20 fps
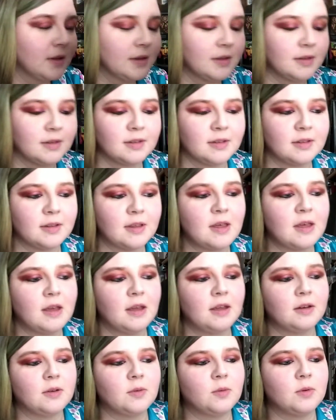I
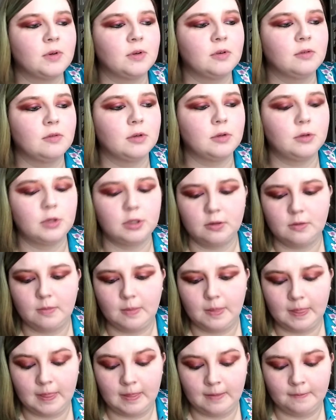won't overdo it.
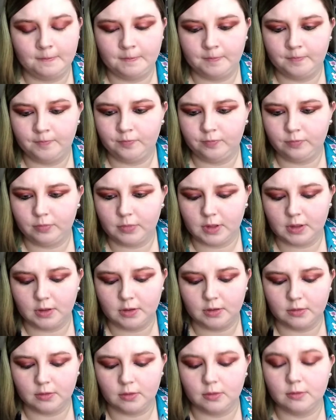
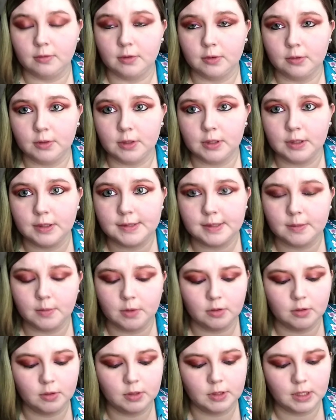I'll overdo it at some
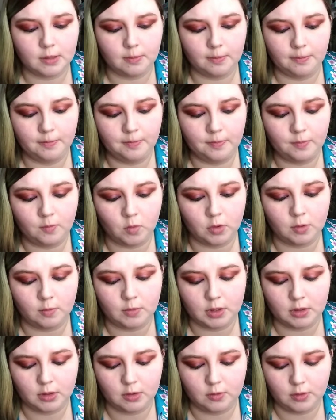other time when I'm
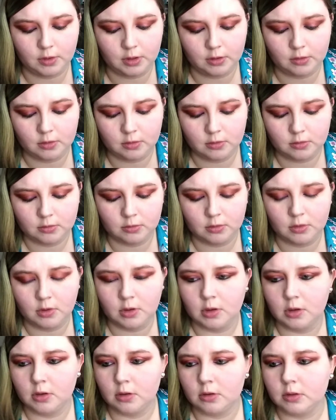not going
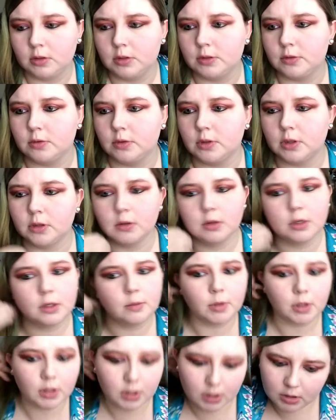to a holiday
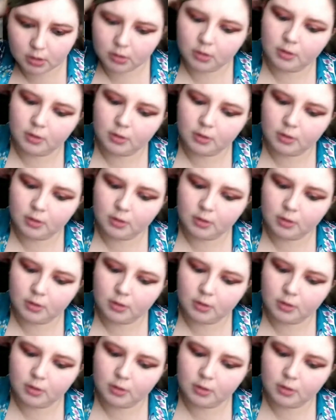party.